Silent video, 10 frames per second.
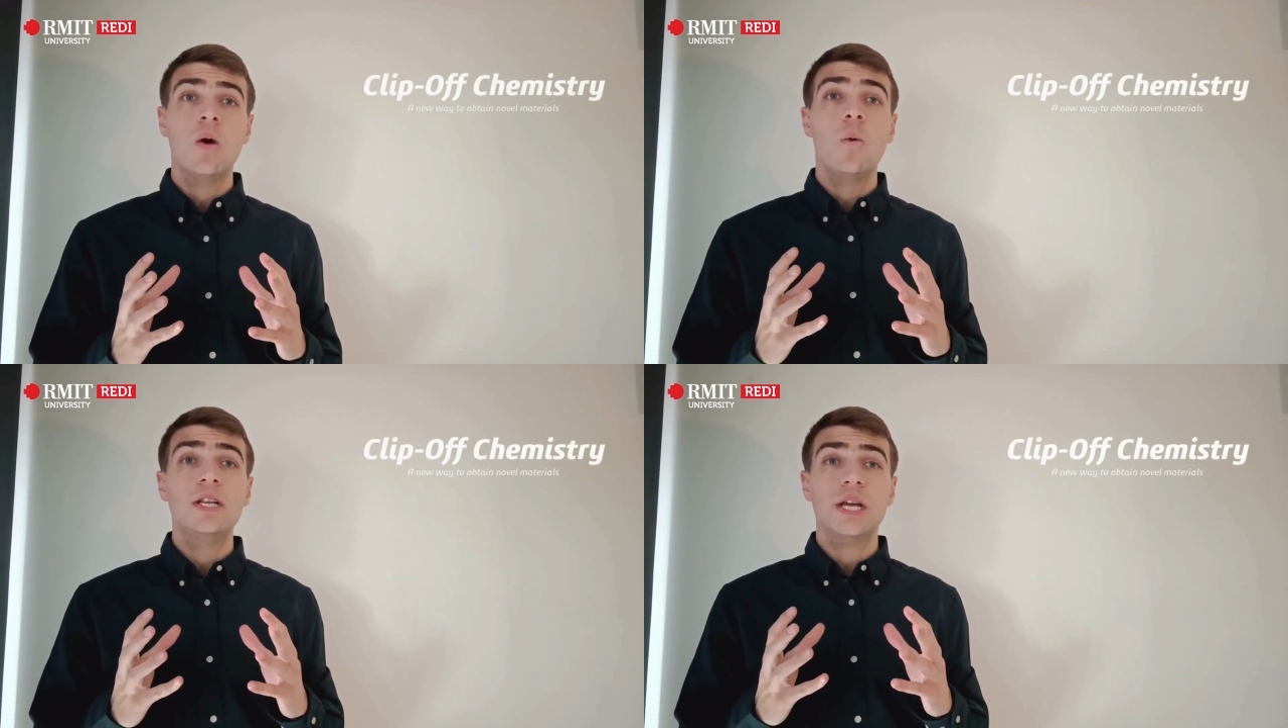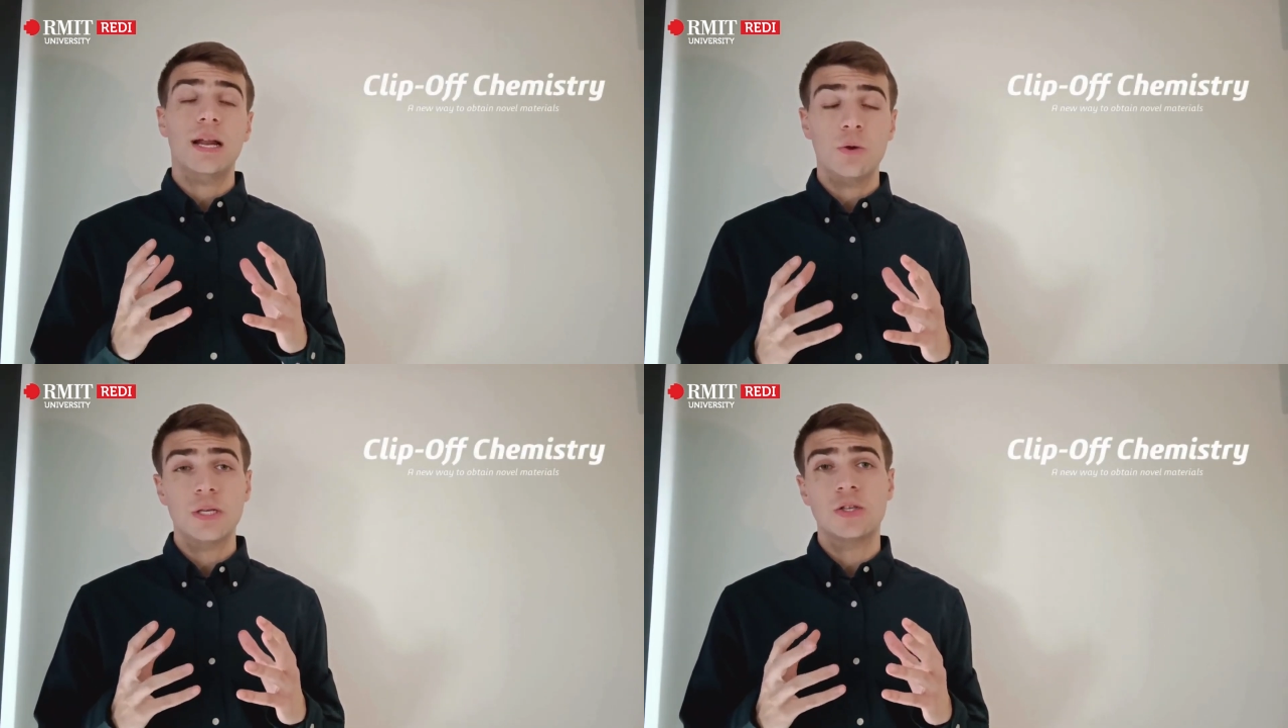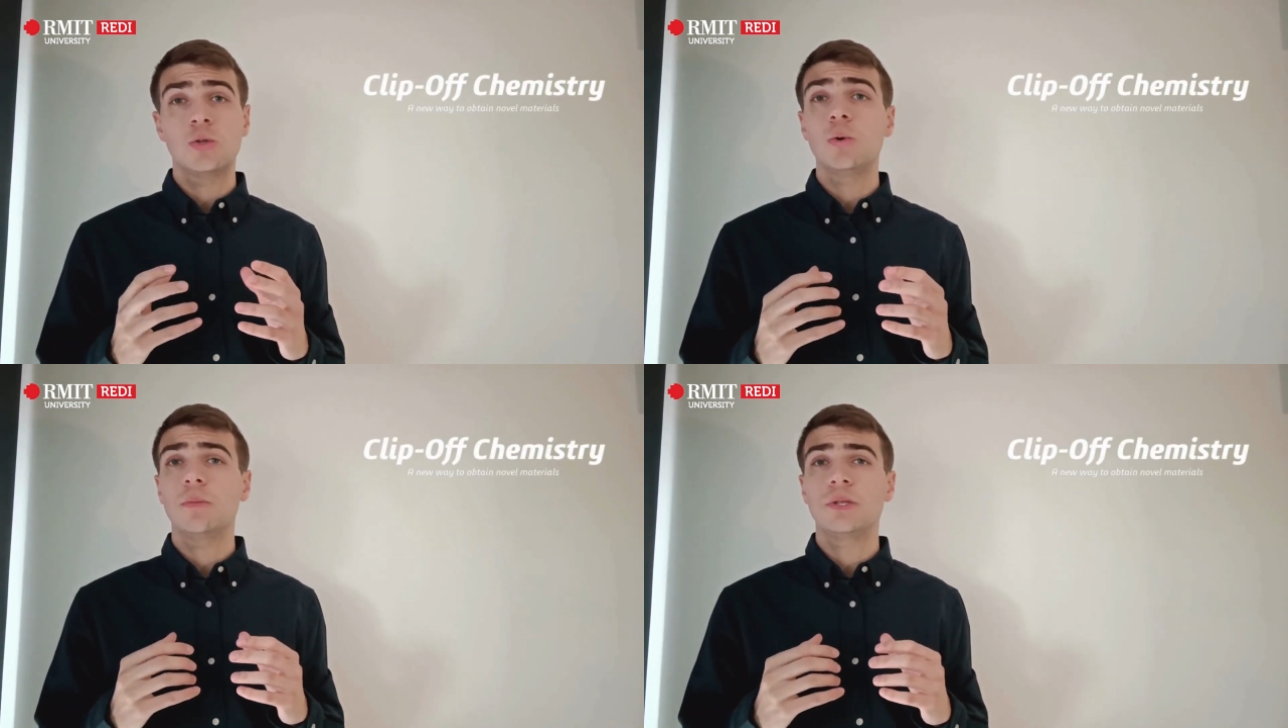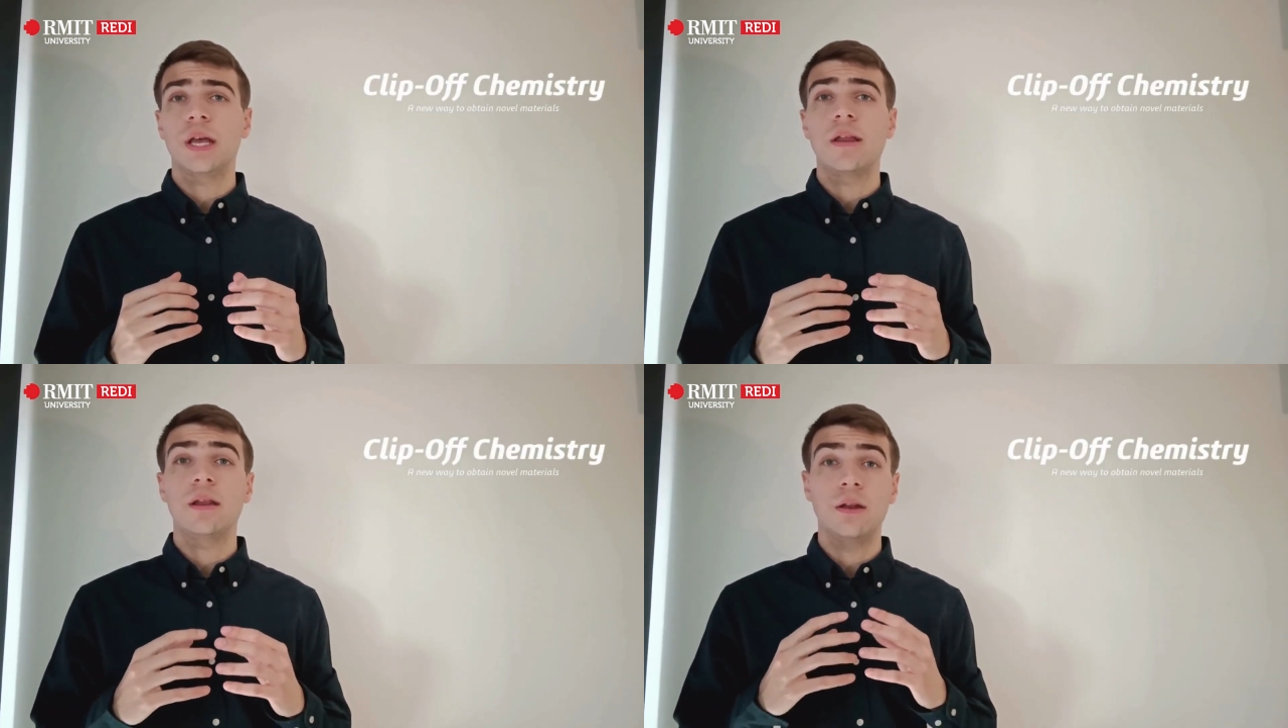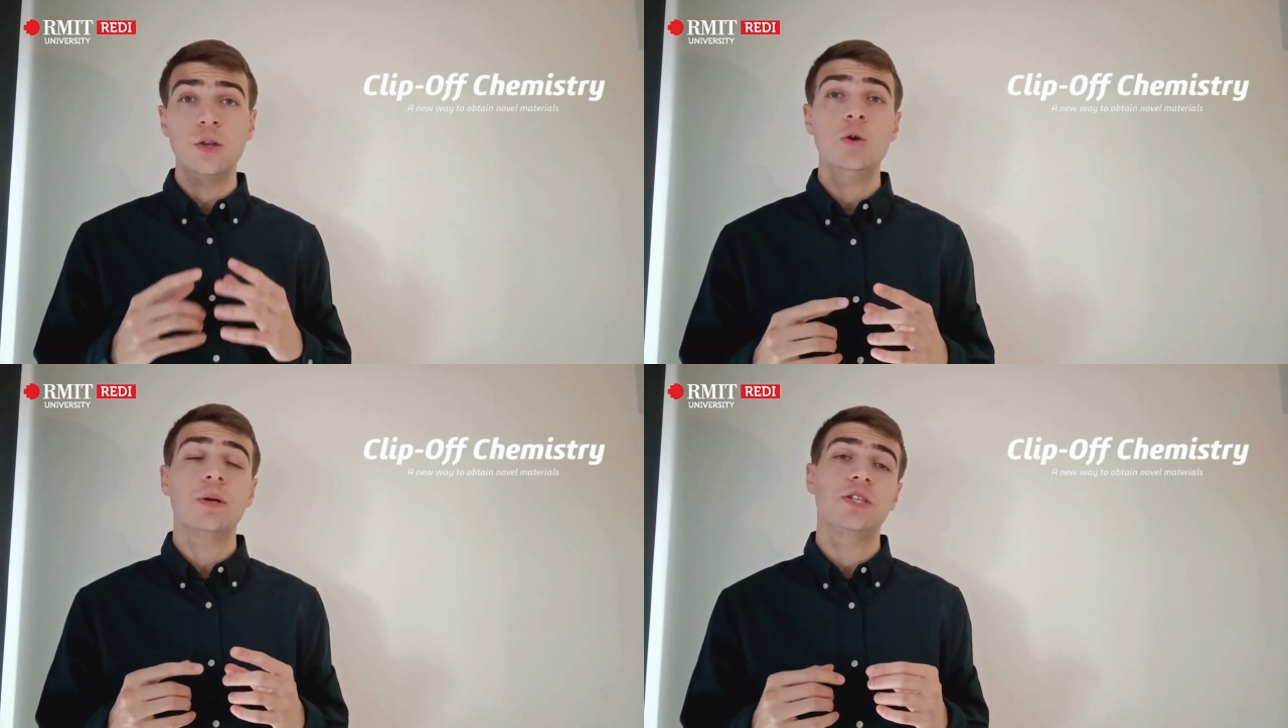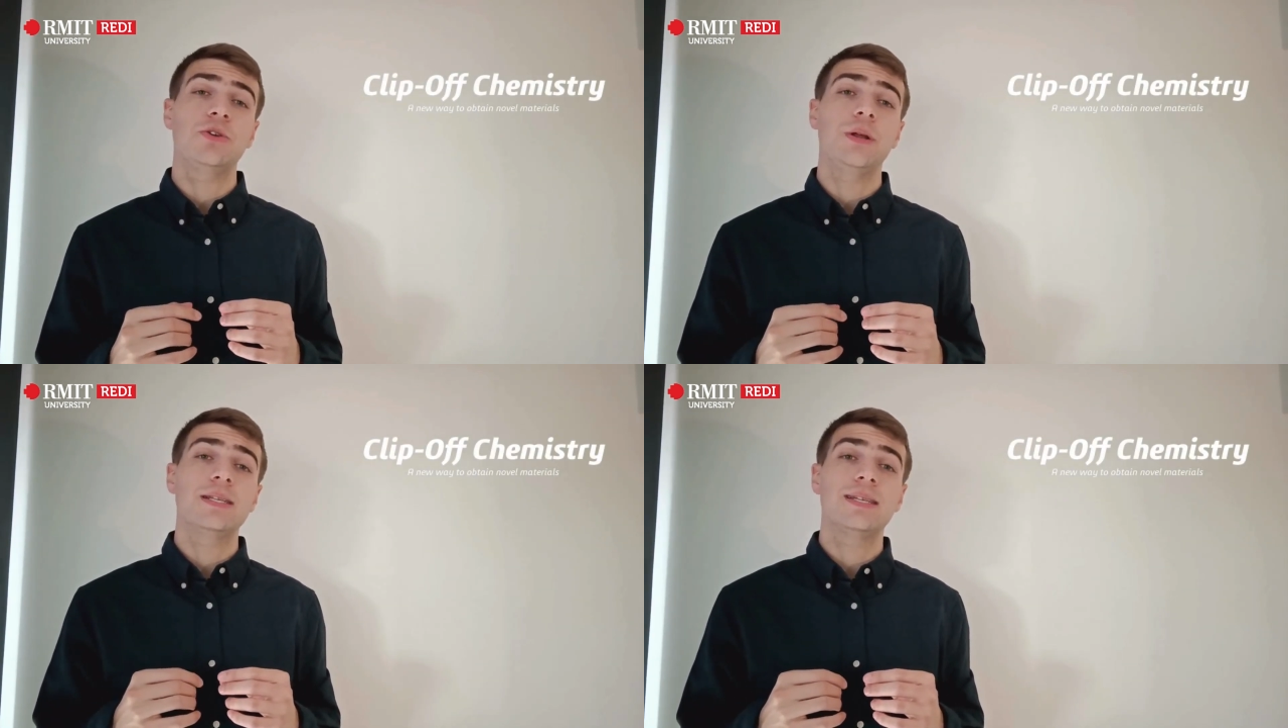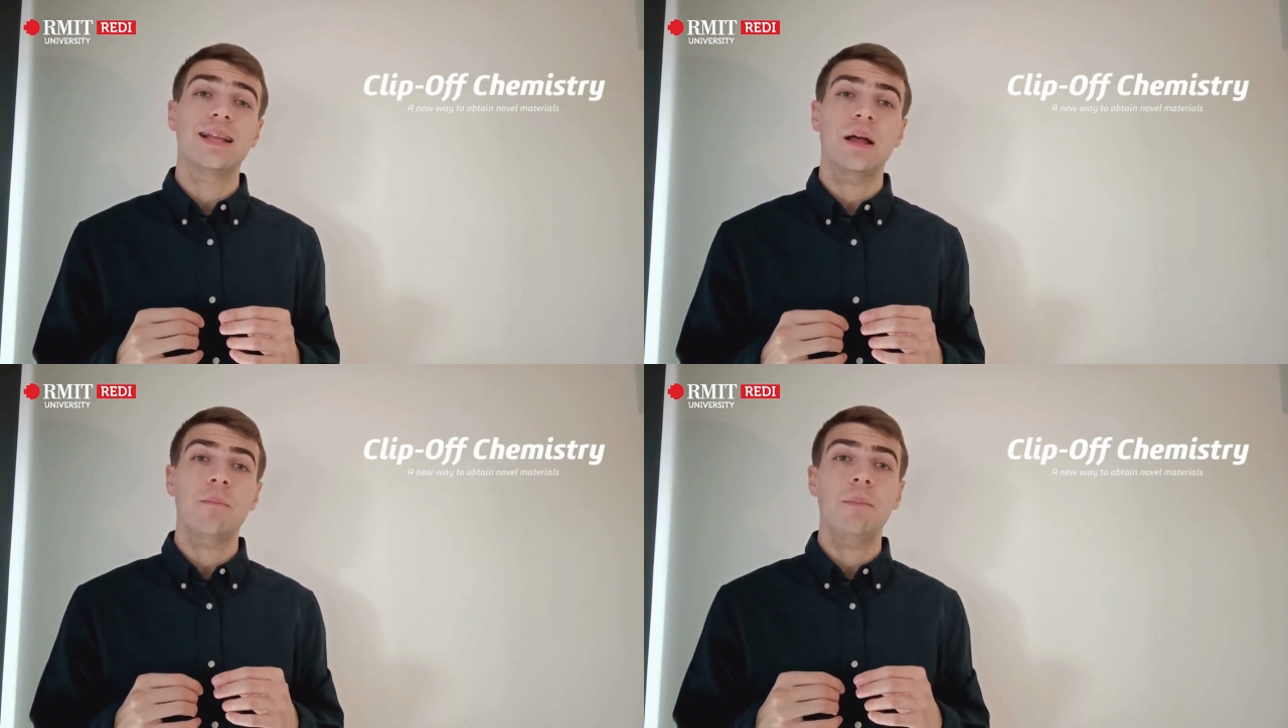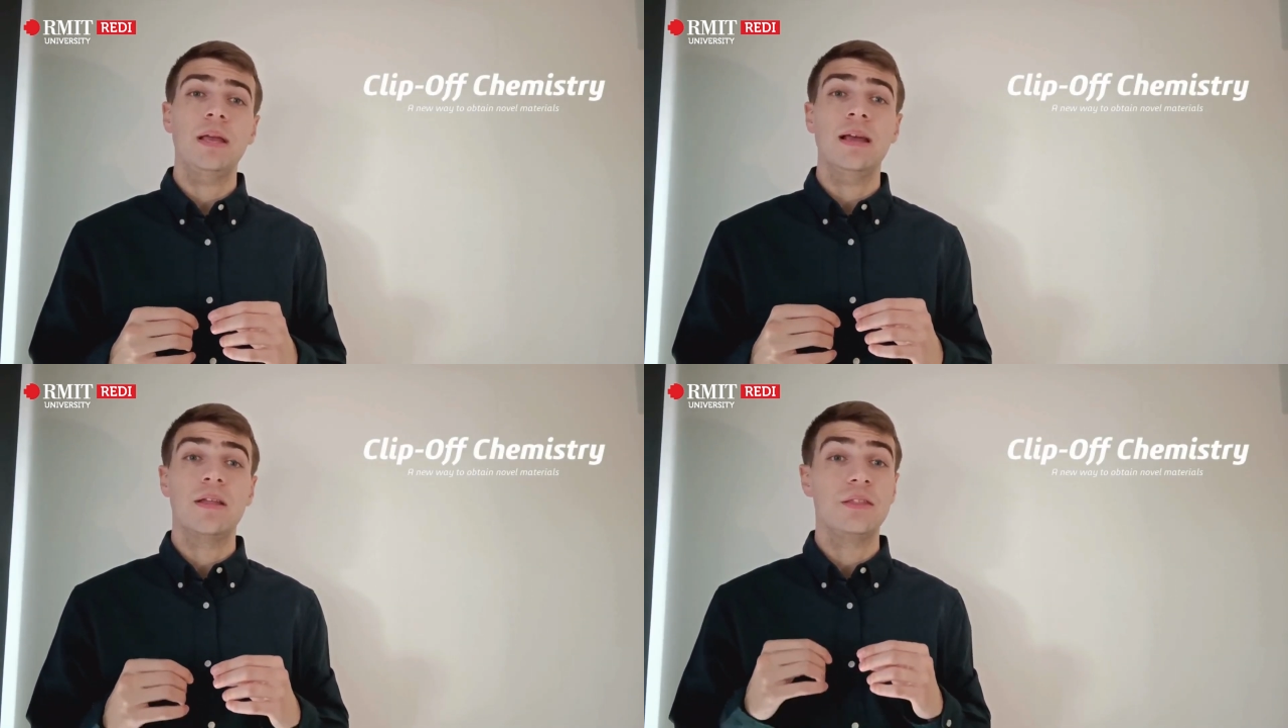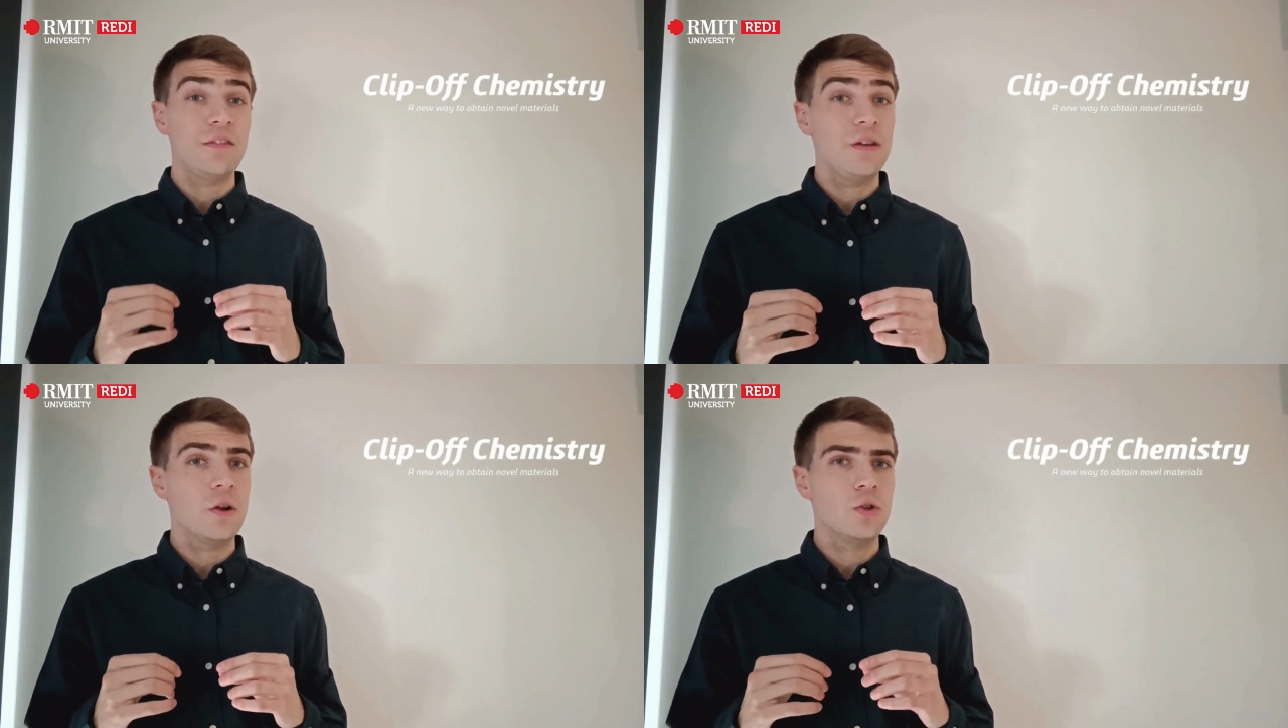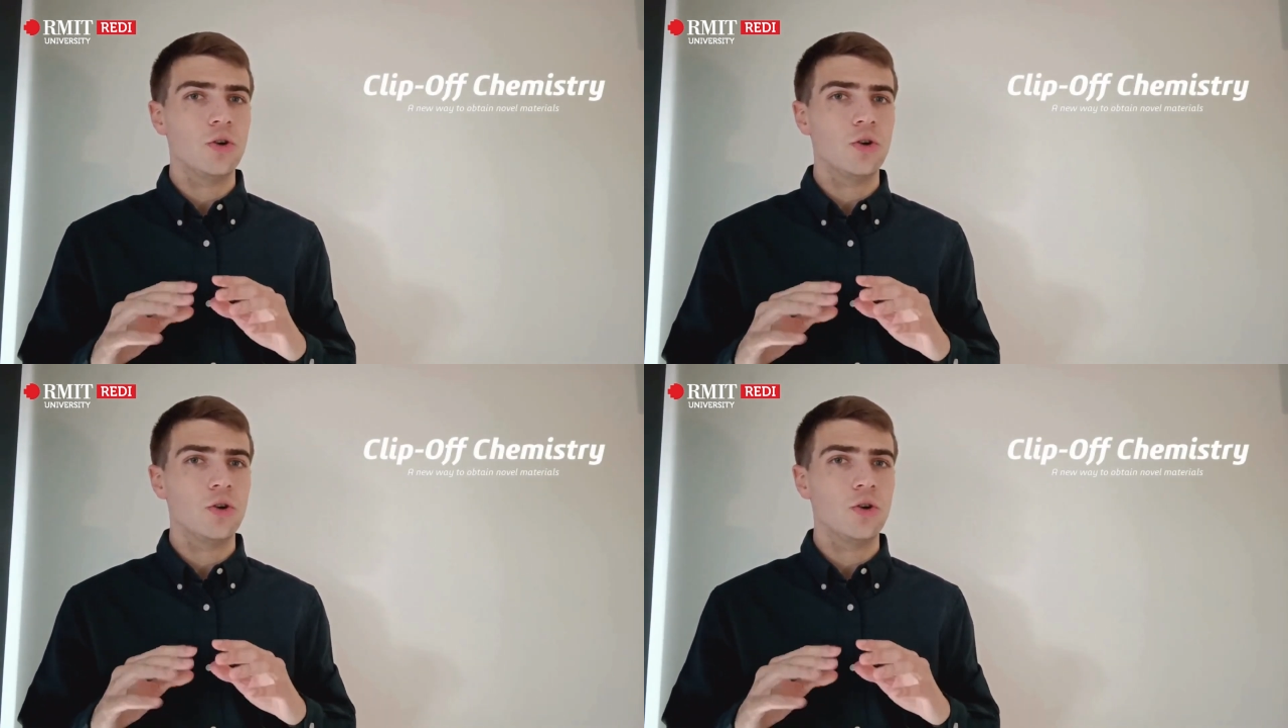which allows us to obtain new materials that can be difficult